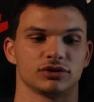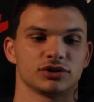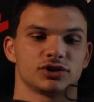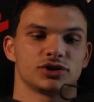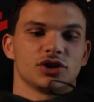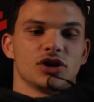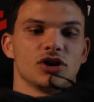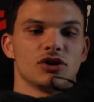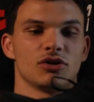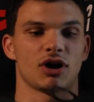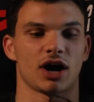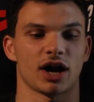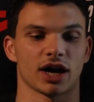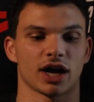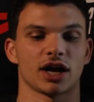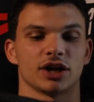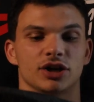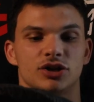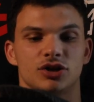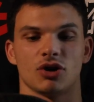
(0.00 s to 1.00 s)
So I
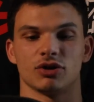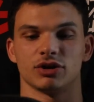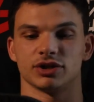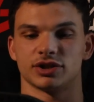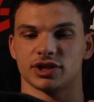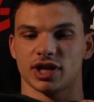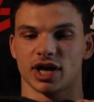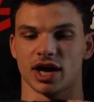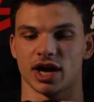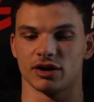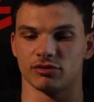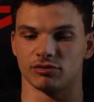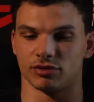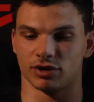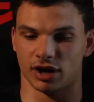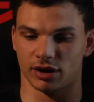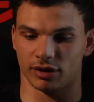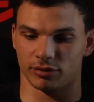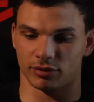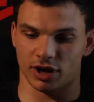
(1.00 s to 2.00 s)
kind of noticed that when
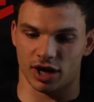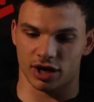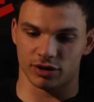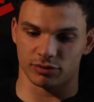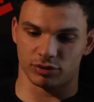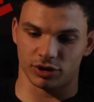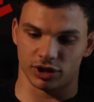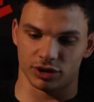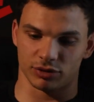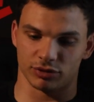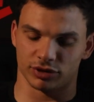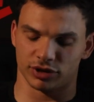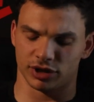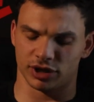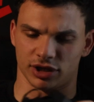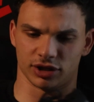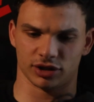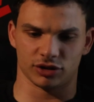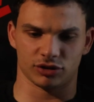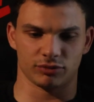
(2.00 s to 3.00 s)
I kind of played with
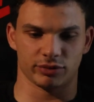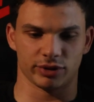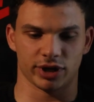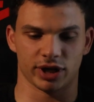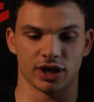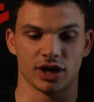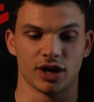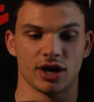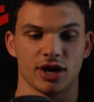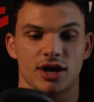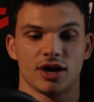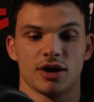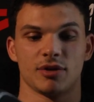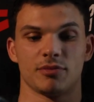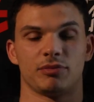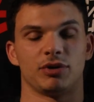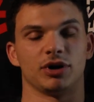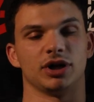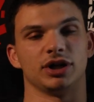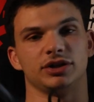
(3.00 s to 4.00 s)
it a little bit.
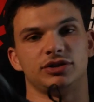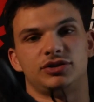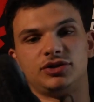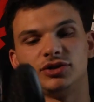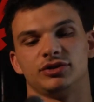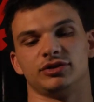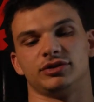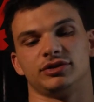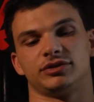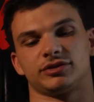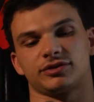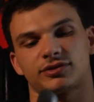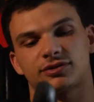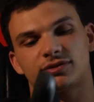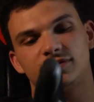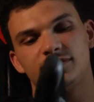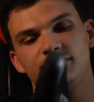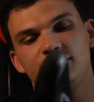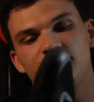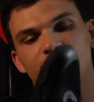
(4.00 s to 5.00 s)
But dude,
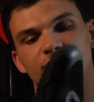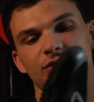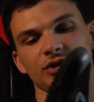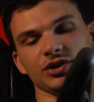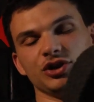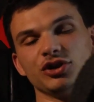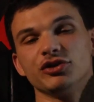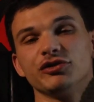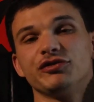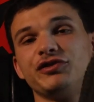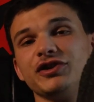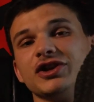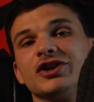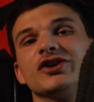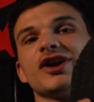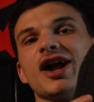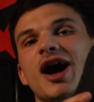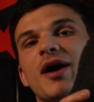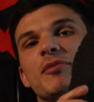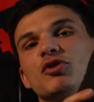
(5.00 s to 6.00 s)
your feet are
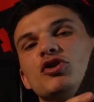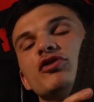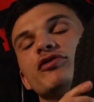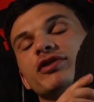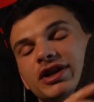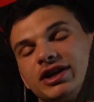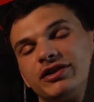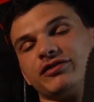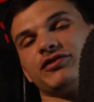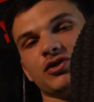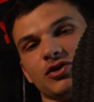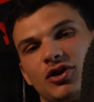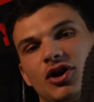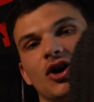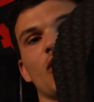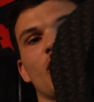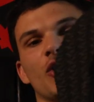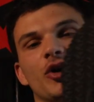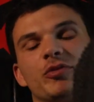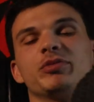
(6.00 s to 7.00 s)
not moving if you're
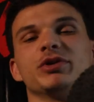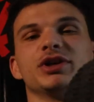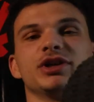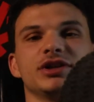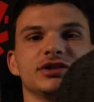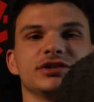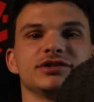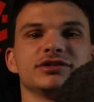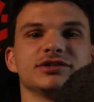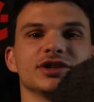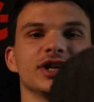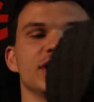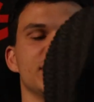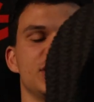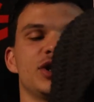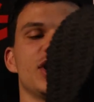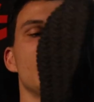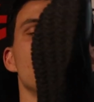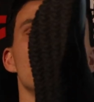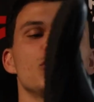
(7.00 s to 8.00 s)
on carpet.
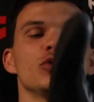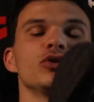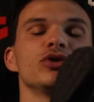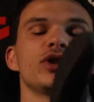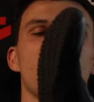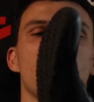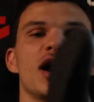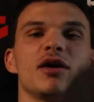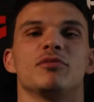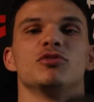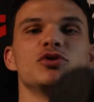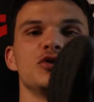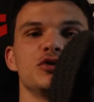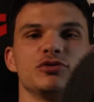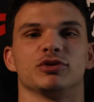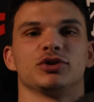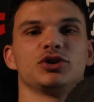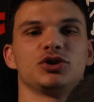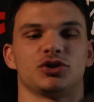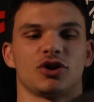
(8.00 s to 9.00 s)
Like, they will not move
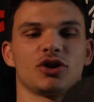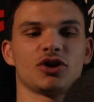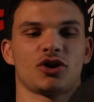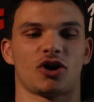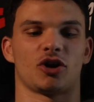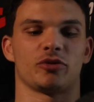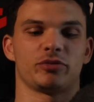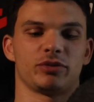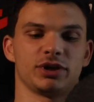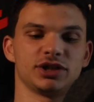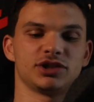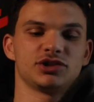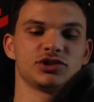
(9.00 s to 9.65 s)
when you're on carpet.